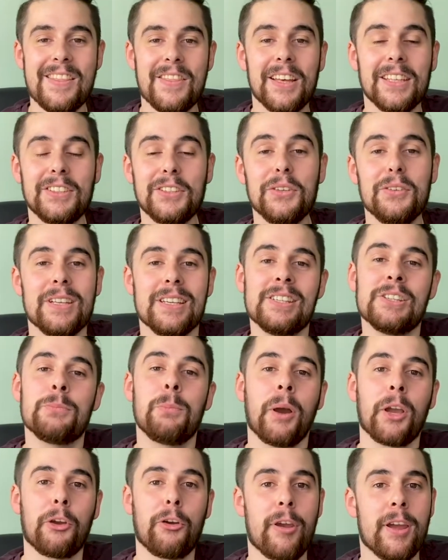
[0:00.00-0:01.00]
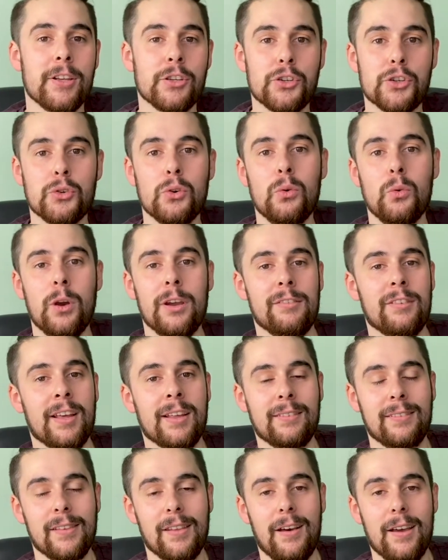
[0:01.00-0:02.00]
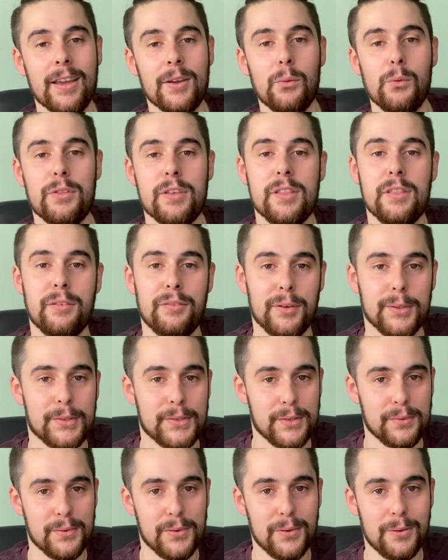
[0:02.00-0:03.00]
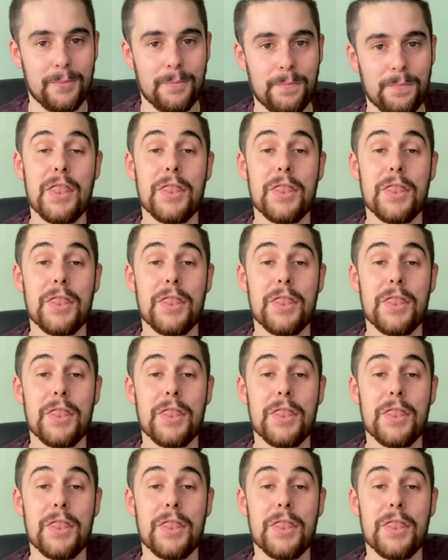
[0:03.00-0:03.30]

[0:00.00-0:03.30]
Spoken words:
They do this by creating short wavelength light within the photophore.